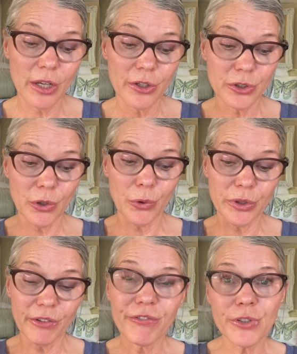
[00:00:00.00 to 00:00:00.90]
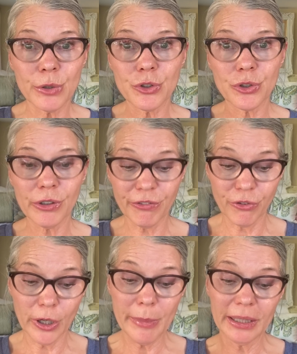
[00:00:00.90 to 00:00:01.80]
So the Future
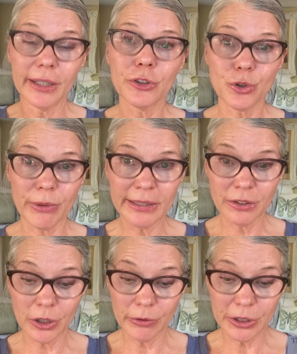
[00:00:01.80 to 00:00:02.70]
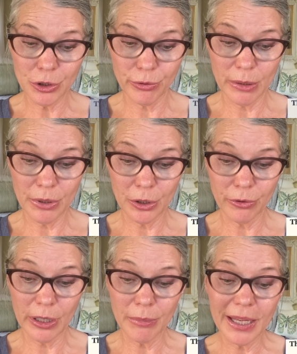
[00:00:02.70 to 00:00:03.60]
Formula Tretinoin treatment
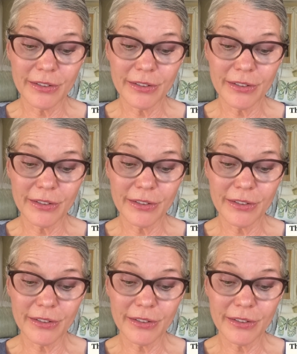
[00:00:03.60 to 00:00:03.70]
cream